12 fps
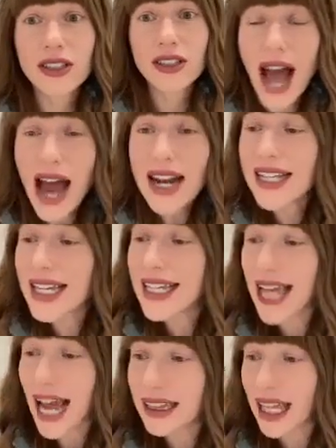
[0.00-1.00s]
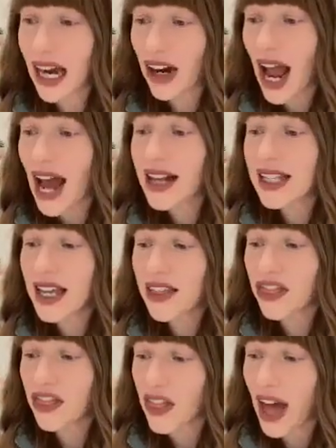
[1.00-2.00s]
how does he get there? How does
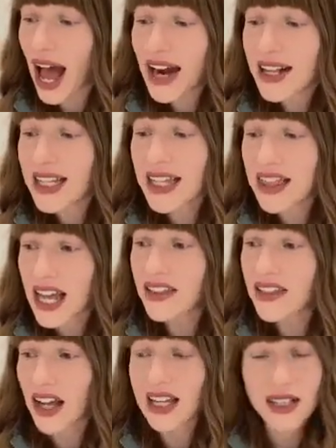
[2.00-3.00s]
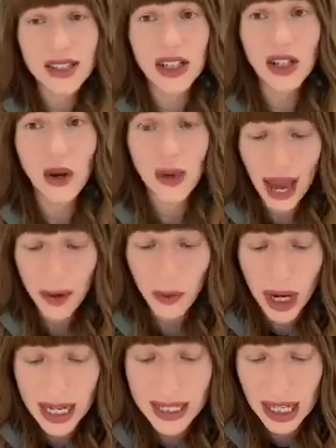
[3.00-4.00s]
he think that he's still okay?
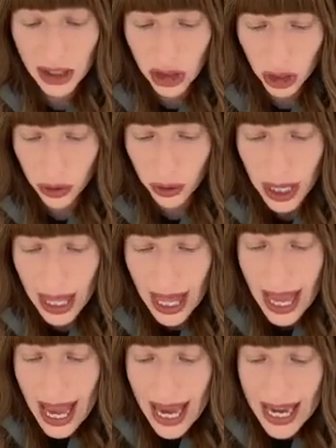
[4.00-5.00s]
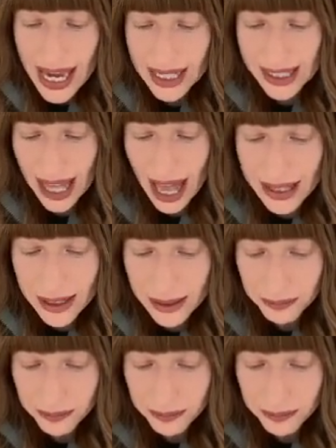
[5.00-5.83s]
What does he do? He says,